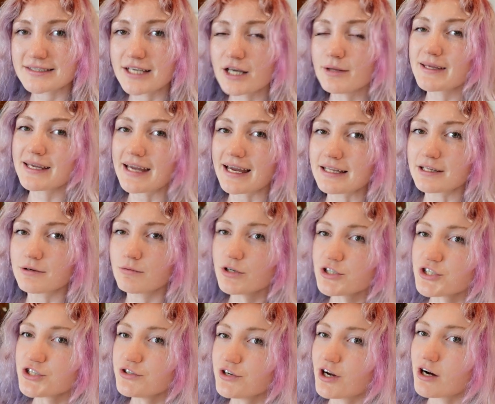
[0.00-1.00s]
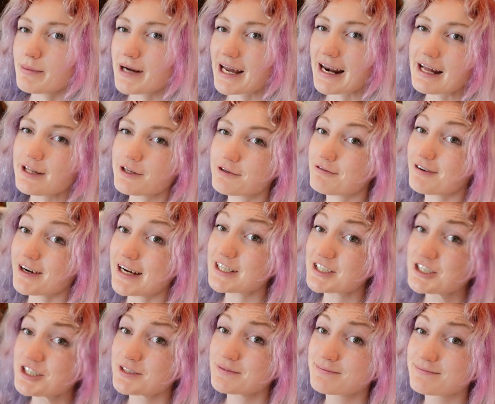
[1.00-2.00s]
Tell me, Caitlin, what do you know about
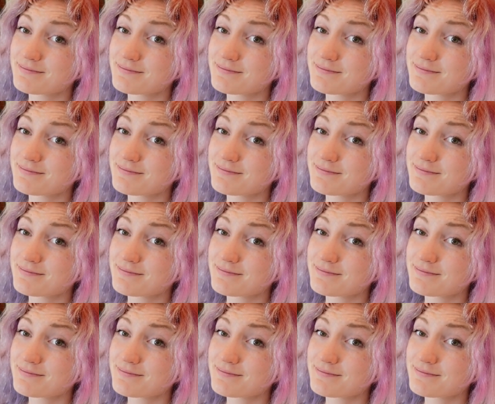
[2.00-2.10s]
HelloFresh?